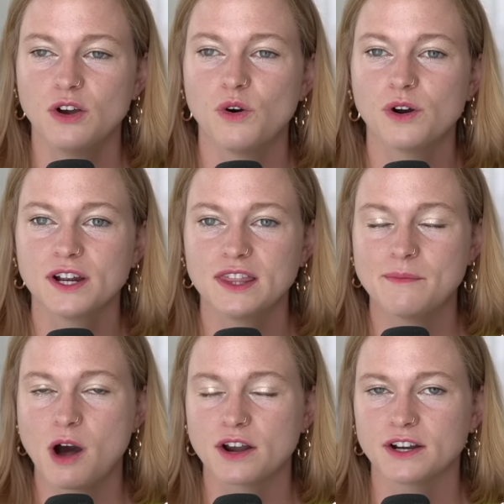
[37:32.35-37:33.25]
or in the
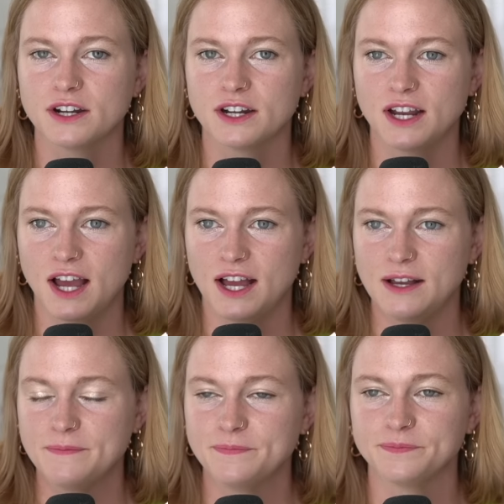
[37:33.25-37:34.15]
modern
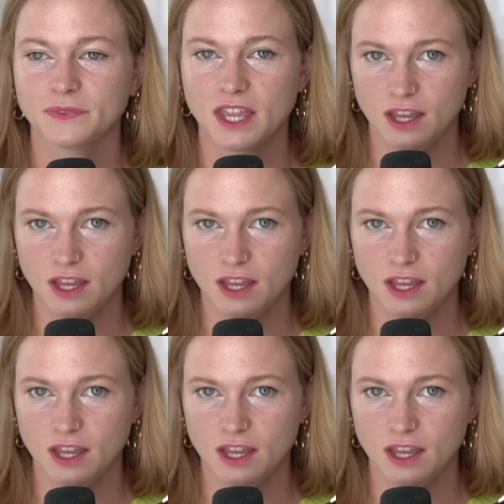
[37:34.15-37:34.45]
um,